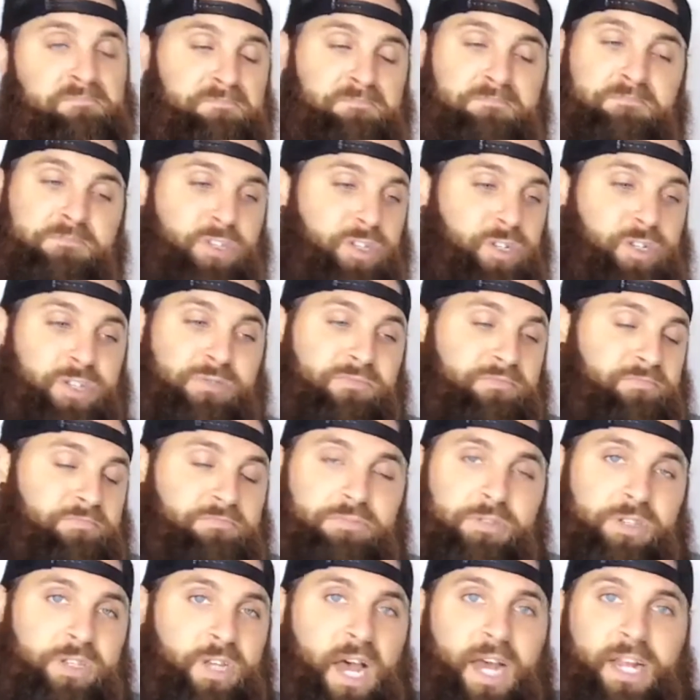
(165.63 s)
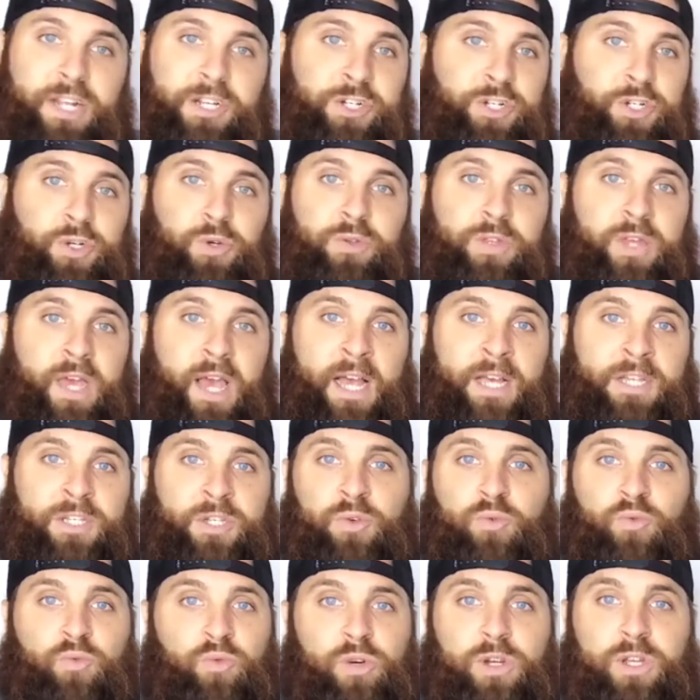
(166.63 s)
It's, it's honest truth, guys. You
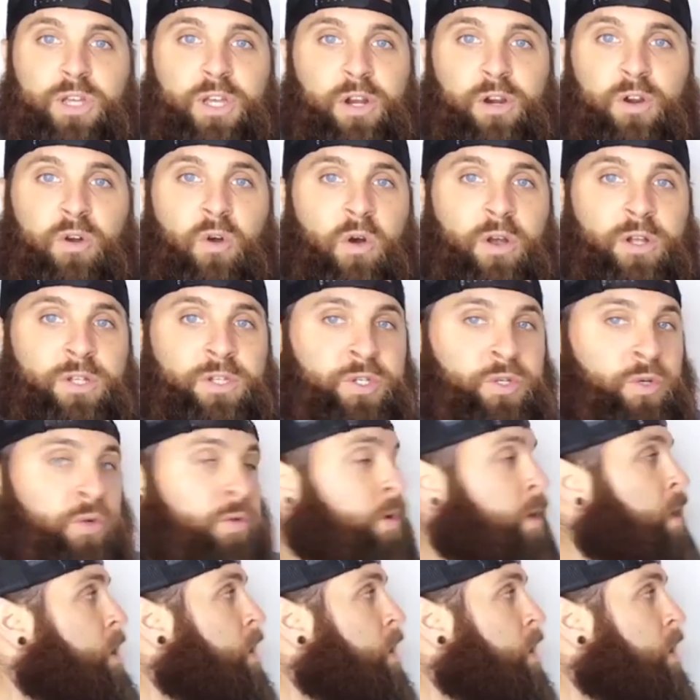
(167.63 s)
really are going to.